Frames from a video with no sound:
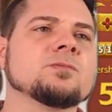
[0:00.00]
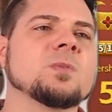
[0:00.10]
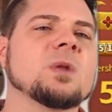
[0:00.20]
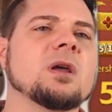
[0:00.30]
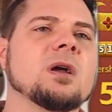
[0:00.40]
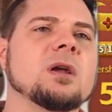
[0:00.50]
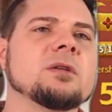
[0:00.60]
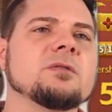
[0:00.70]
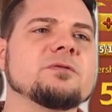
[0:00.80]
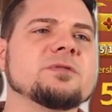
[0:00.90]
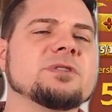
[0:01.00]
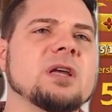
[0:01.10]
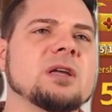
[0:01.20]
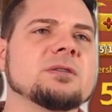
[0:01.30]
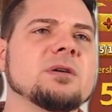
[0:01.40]
kind of
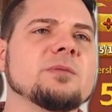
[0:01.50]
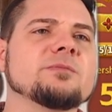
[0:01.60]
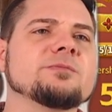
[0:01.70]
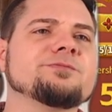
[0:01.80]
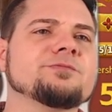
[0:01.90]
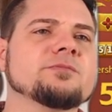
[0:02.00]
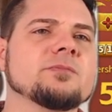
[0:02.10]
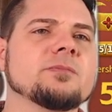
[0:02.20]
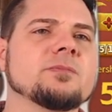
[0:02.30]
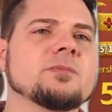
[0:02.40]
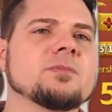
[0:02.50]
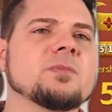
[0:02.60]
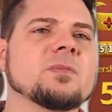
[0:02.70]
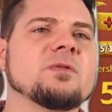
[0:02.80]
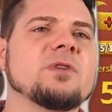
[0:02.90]
jacked up.
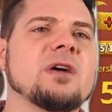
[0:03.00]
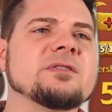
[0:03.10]
5's